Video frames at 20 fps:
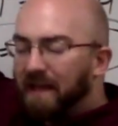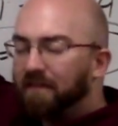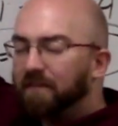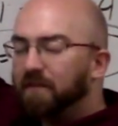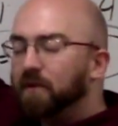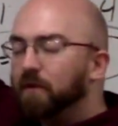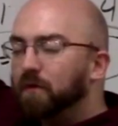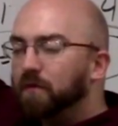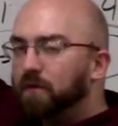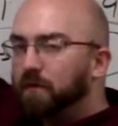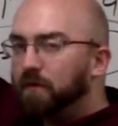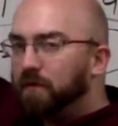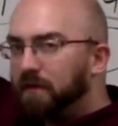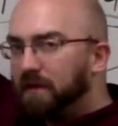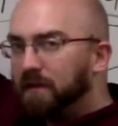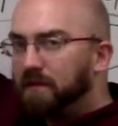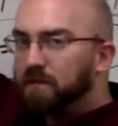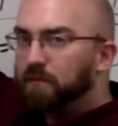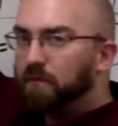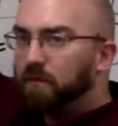to go through
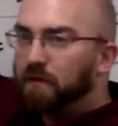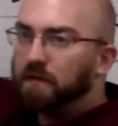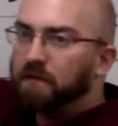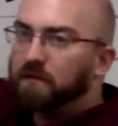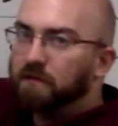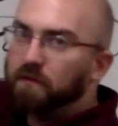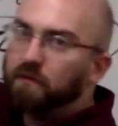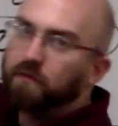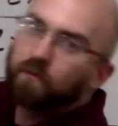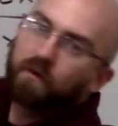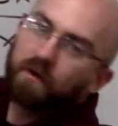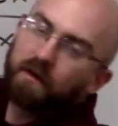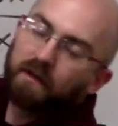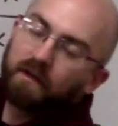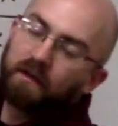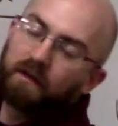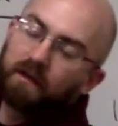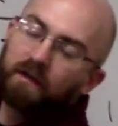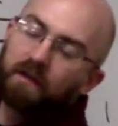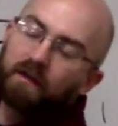this point 2, 1,
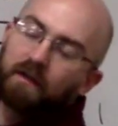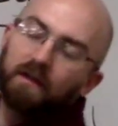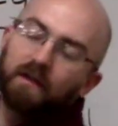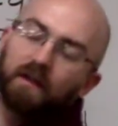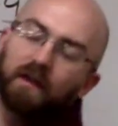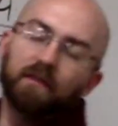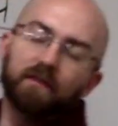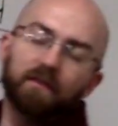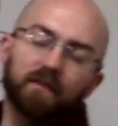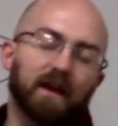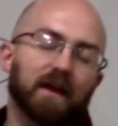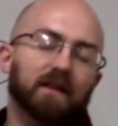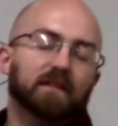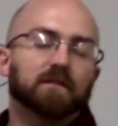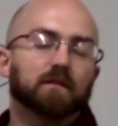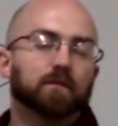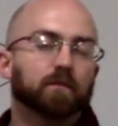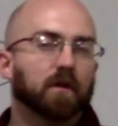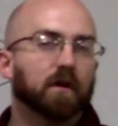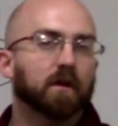and that's
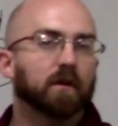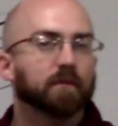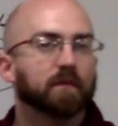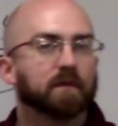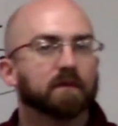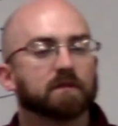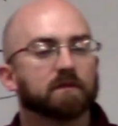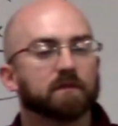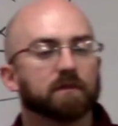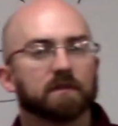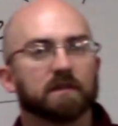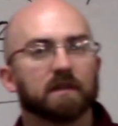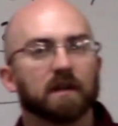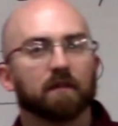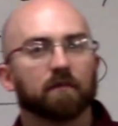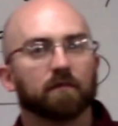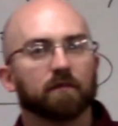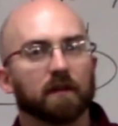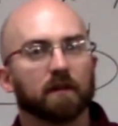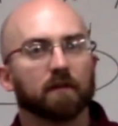the problem that students
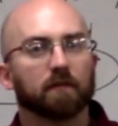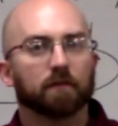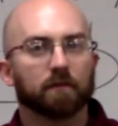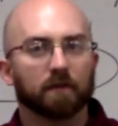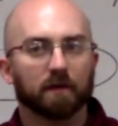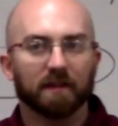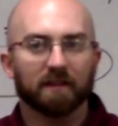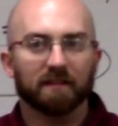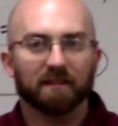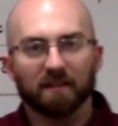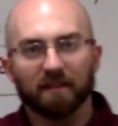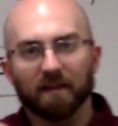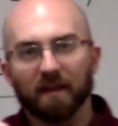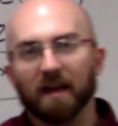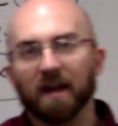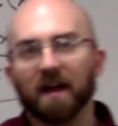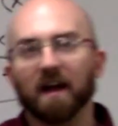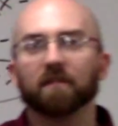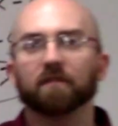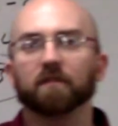have. They forget that they
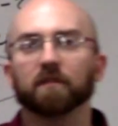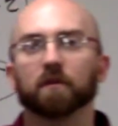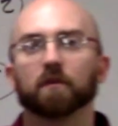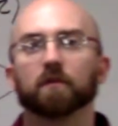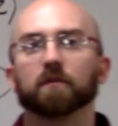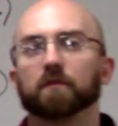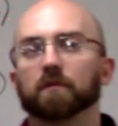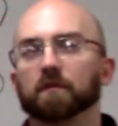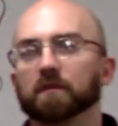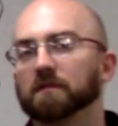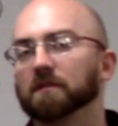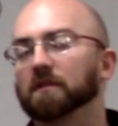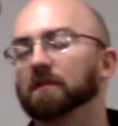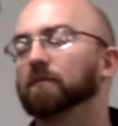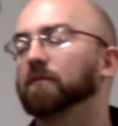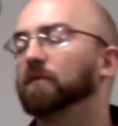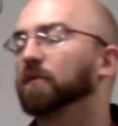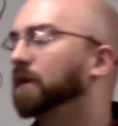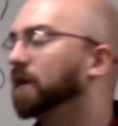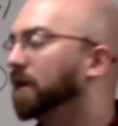have to go through a certain
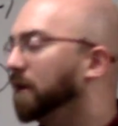point.